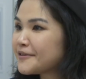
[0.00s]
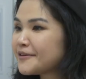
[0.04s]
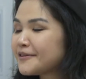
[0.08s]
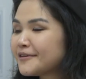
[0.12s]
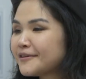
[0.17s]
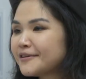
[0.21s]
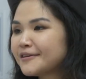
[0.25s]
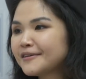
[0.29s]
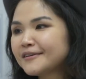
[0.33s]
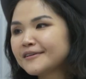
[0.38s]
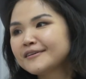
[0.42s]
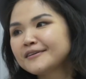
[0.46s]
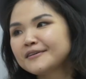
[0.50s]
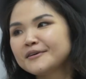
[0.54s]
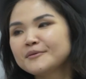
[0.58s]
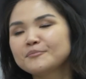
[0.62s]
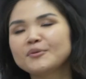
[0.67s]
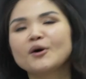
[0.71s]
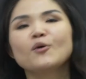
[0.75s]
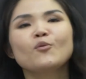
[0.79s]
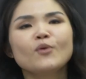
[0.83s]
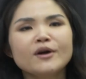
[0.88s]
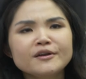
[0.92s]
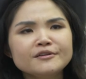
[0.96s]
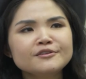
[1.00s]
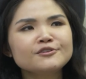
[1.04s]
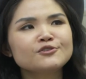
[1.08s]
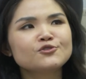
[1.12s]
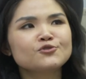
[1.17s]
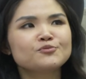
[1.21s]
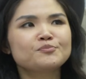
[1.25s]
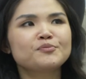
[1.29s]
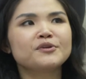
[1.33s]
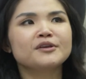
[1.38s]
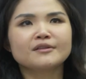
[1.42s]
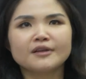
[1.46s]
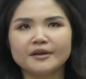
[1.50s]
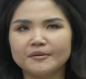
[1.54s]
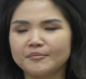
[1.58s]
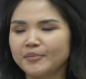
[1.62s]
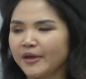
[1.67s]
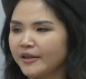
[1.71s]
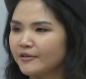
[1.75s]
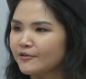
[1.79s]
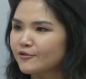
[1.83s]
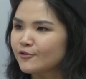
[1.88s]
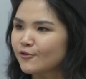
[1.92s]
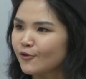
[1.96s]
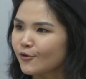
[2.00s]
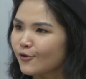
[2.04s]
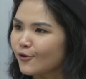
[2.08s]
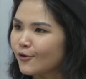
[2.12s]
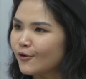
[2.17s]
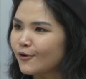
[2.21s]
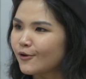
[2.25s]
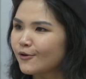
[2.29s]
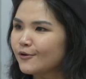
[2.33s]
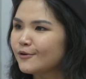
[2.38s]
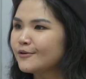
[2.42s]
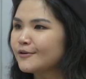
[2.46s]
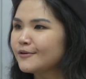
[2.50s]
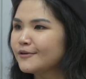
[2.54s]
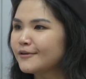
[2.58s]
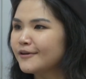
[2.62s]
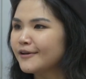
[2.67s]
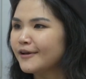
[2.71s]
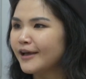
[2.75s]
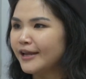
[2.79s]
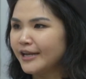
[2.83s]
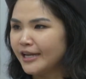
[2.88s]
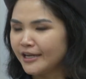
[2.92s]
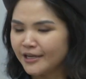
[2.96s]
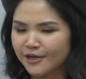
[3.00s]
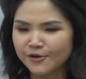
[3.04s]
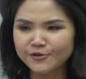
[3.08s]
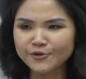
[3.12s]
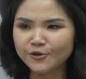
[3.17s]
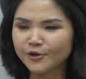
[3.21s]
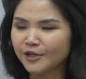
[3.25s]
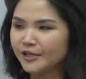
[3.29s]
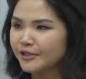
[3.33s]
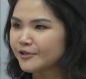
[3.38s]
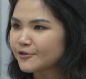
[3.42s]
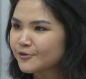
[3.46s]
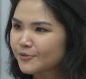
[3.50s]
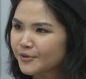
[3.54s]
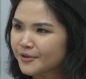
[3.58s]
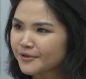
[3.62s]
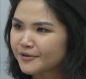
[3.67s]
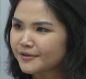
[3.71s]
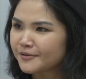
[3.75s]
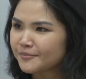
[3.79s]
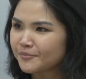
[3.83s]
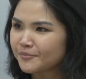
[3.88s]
Like. But why did you pick like bento, and then now your latest one,